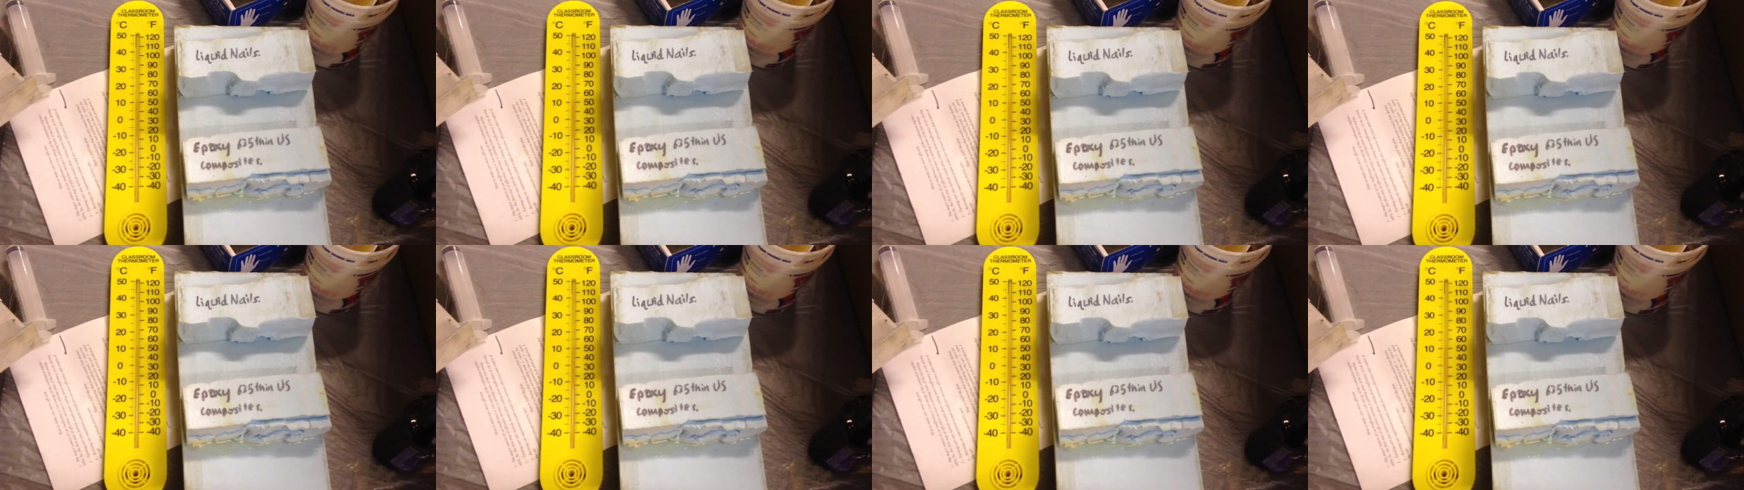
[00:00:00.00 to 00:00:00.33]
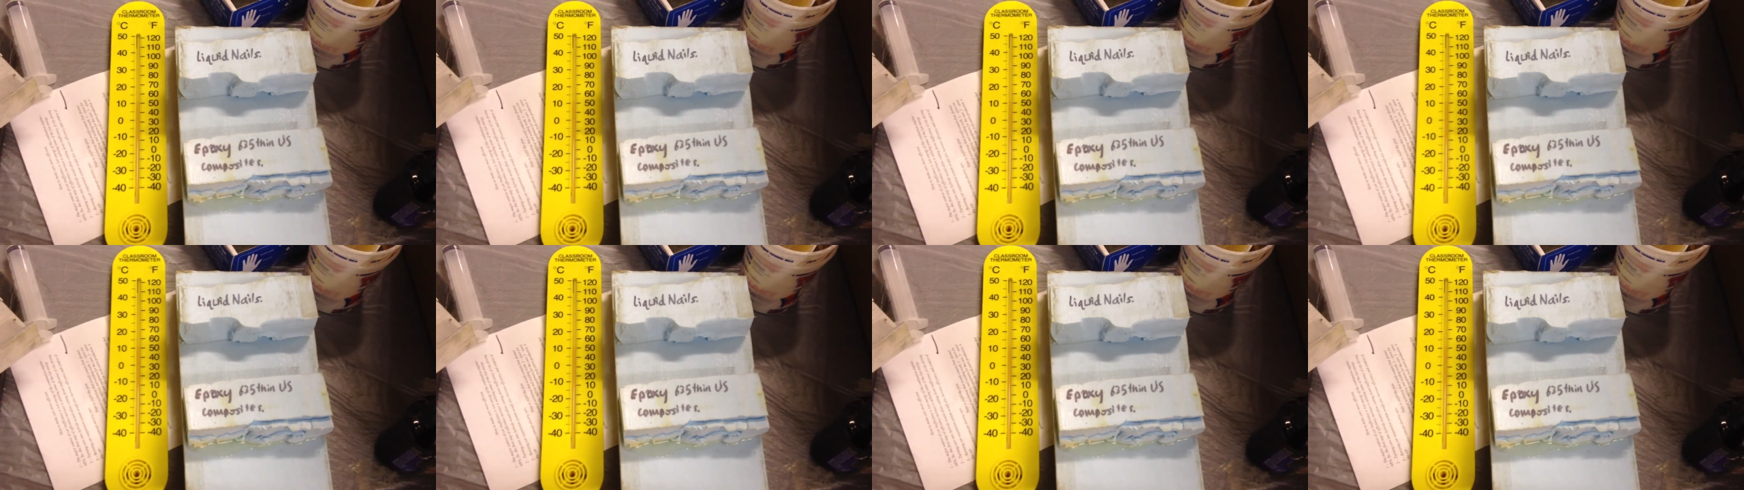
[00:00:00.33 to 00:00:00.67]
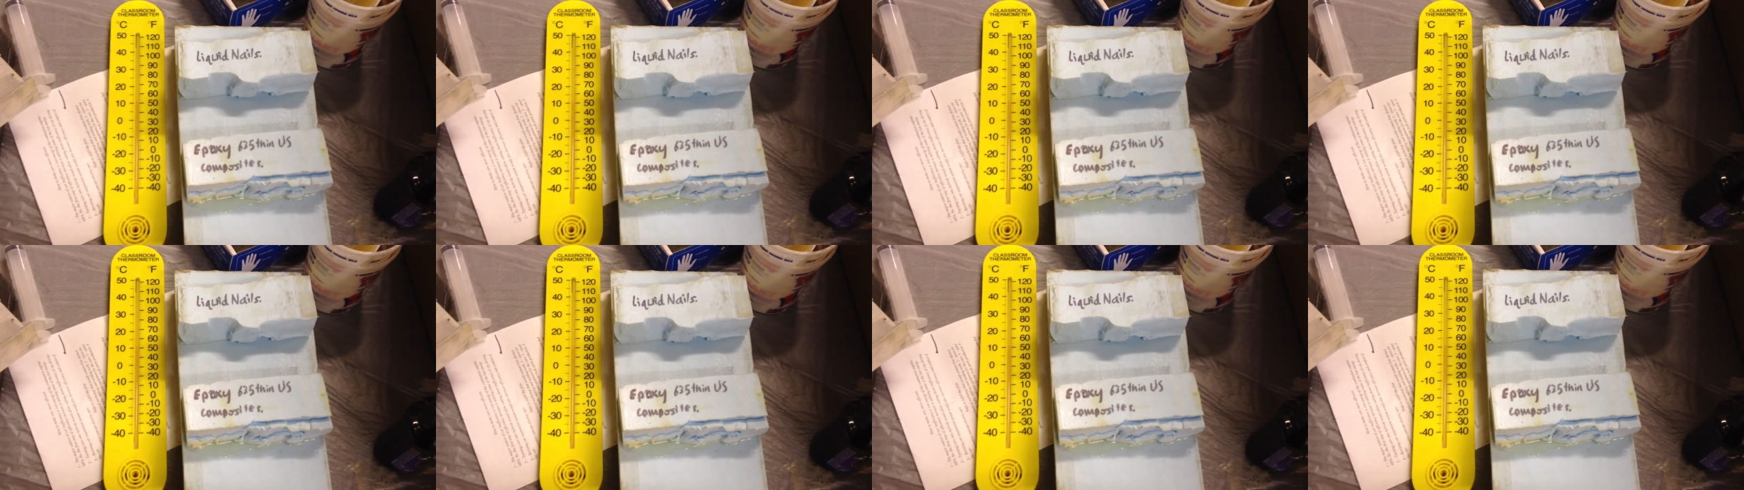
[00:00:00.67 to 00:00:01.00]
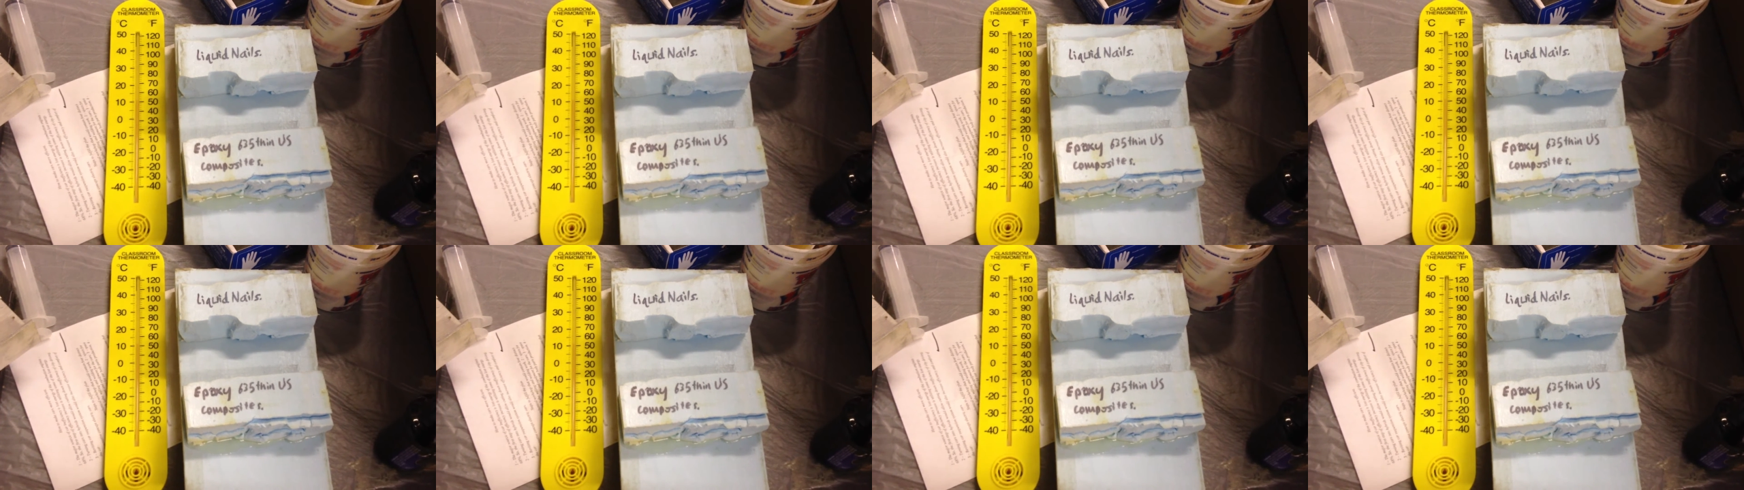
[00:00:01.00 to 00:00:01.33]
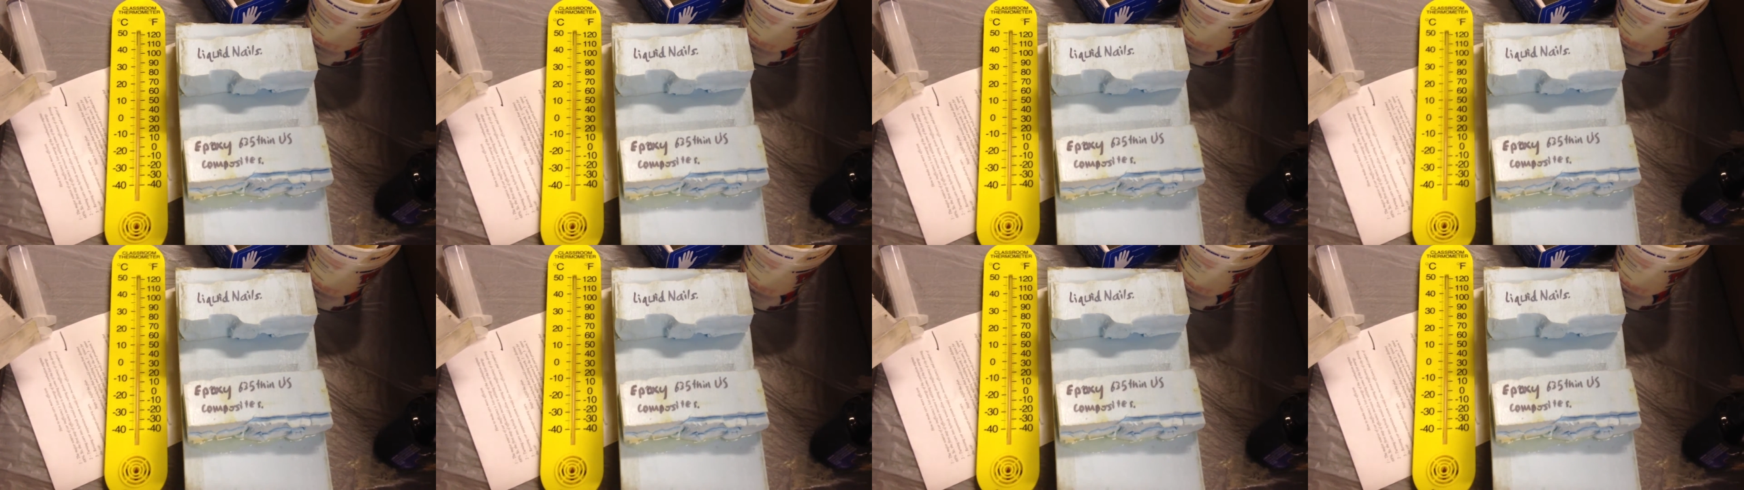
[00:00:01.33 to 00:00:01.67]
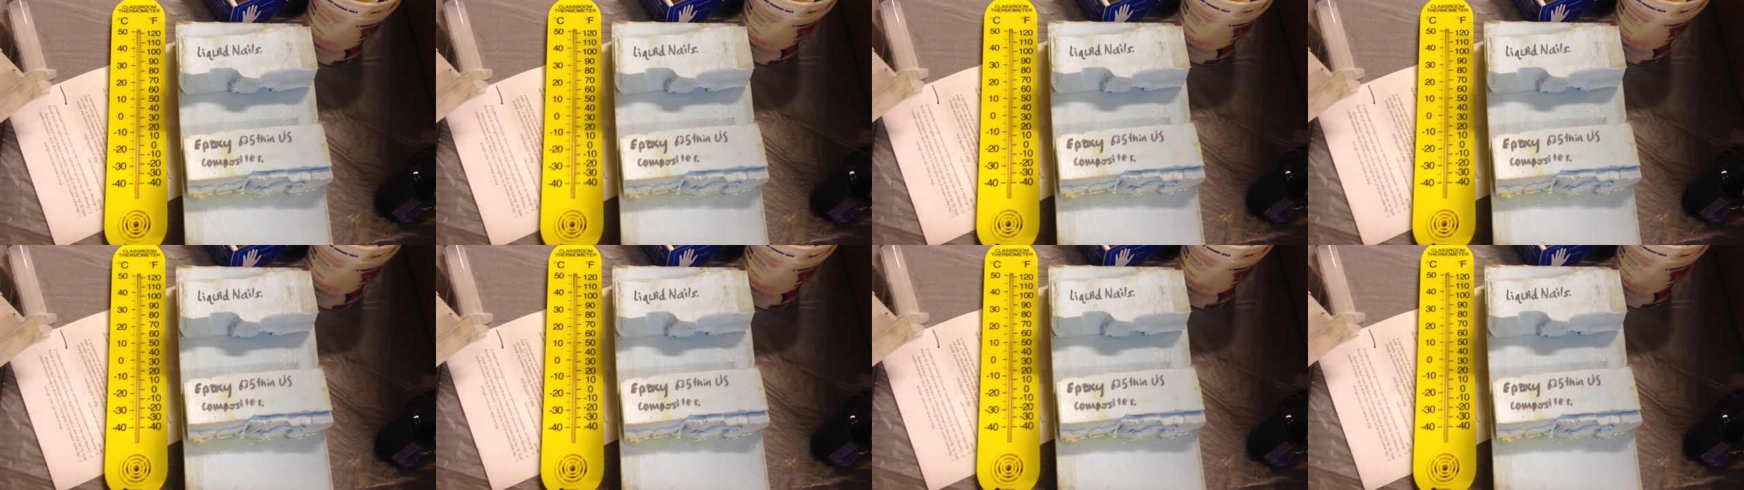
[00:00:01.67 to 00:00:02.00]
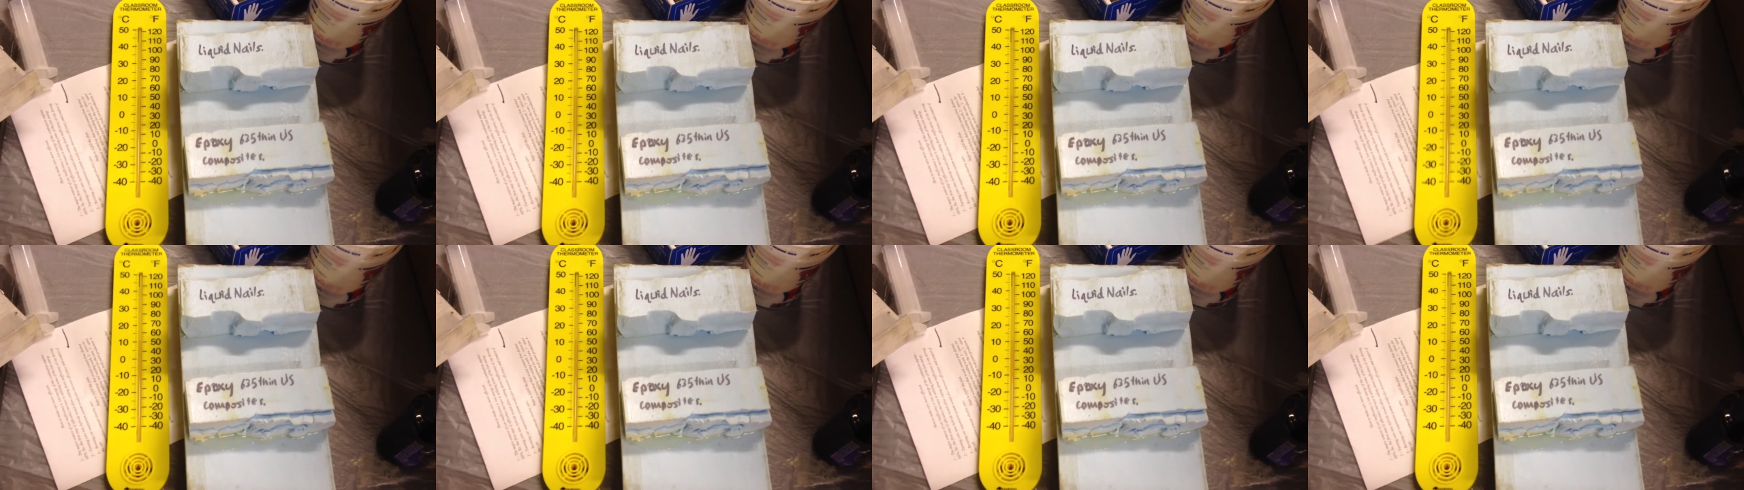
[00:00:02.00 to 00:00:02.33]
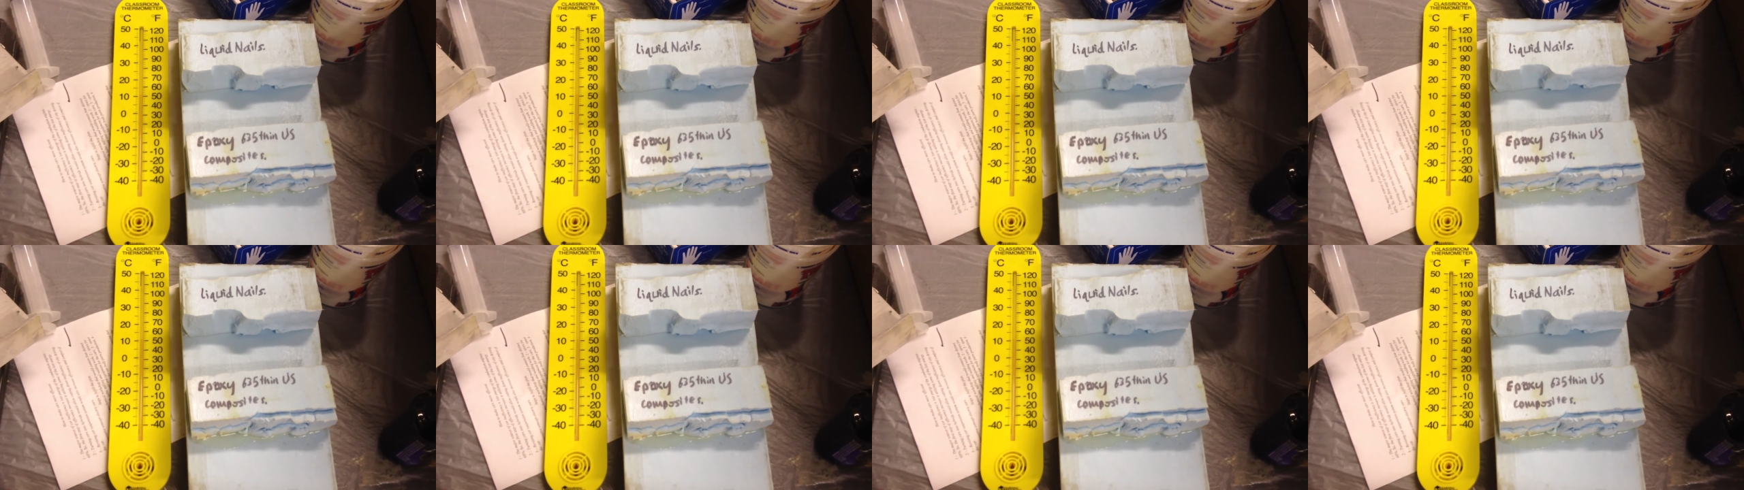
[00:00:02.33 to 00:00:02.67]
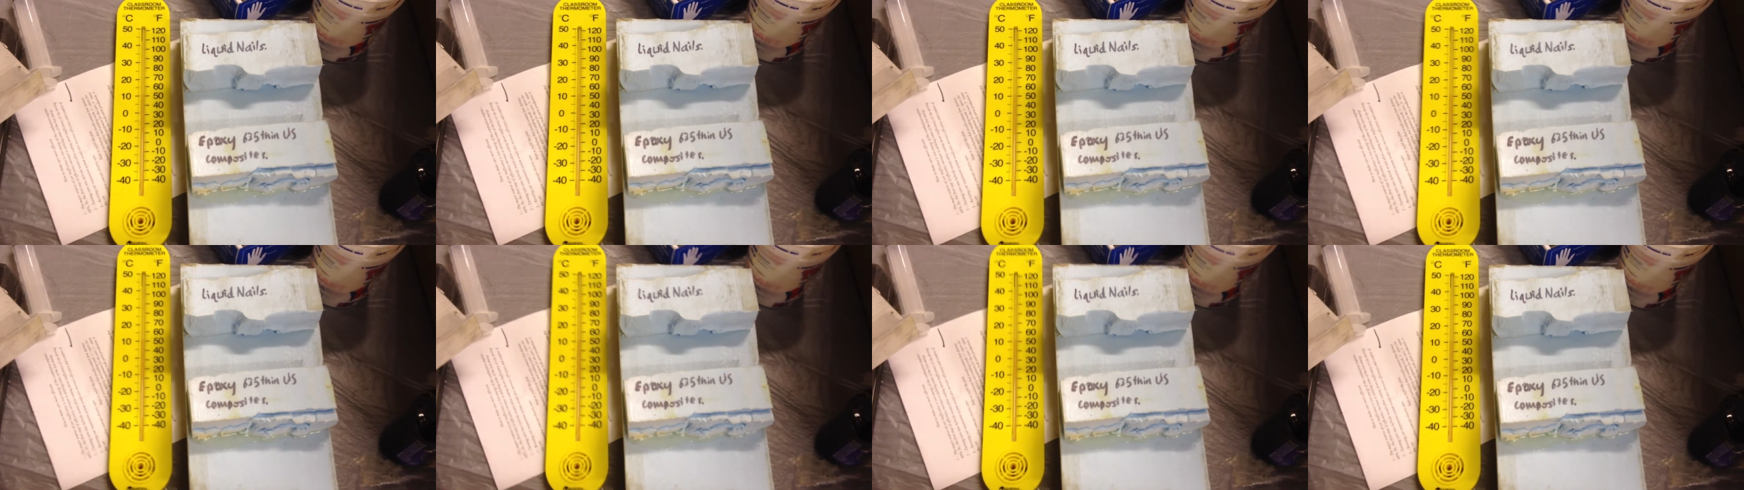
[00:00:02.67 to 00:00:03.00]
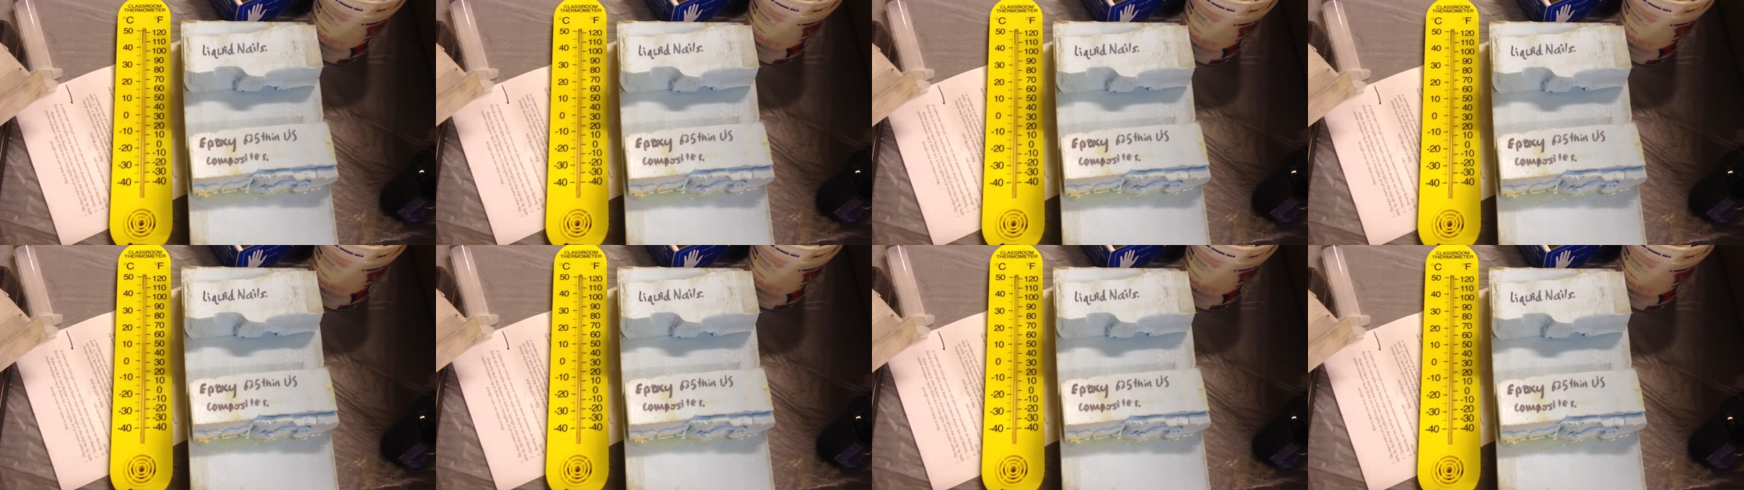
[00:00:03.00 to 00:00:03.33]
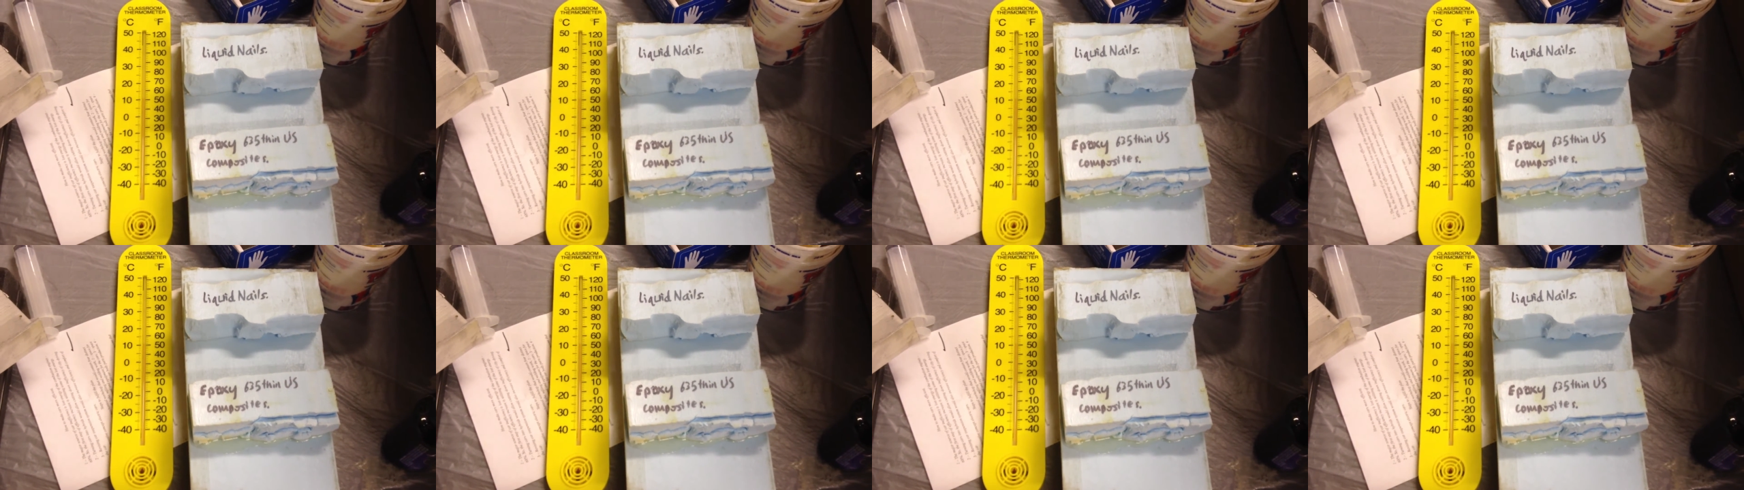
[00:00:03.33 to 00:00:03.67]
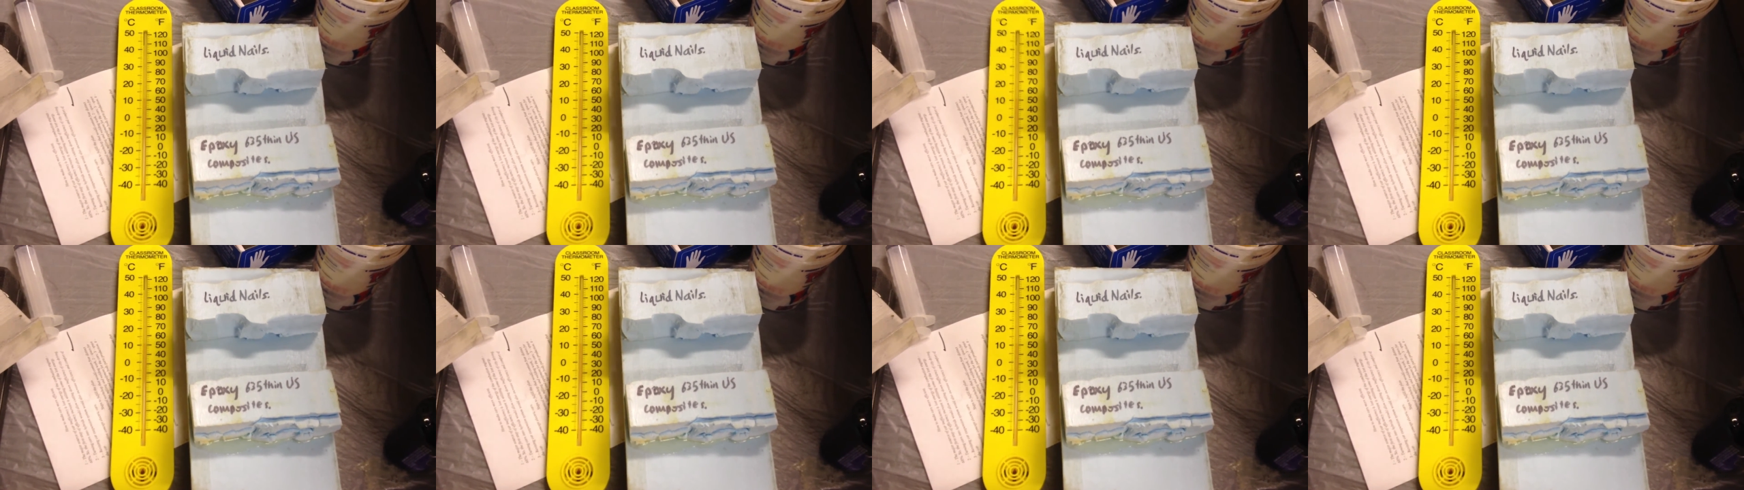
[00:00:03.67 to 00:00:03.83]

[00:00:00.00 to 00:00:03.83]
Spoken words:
(no speaker visible)